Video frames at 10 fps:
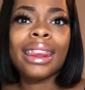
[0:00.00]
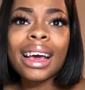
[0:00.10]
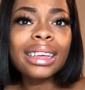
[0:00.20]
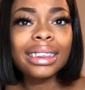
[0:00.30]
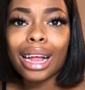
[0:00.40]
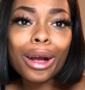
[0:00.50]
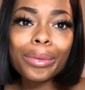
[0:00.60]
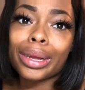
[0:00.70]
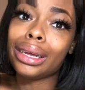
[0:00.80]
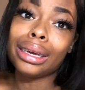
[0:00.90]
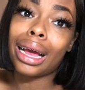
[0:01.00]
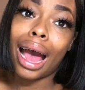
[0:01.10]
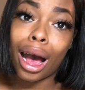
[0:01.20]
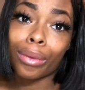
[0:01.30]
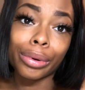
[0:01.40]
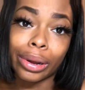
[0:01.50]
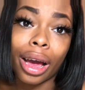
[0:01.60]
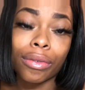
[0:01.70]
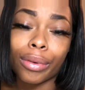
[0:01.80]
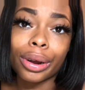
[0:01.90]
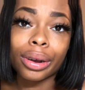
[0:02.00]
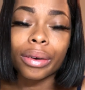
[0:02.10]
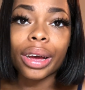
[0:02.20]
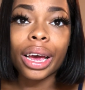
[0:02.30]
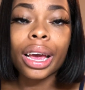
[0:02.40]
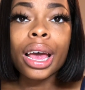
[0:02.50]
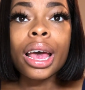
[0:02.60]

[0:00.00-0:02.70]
That's not really how real life work, okay?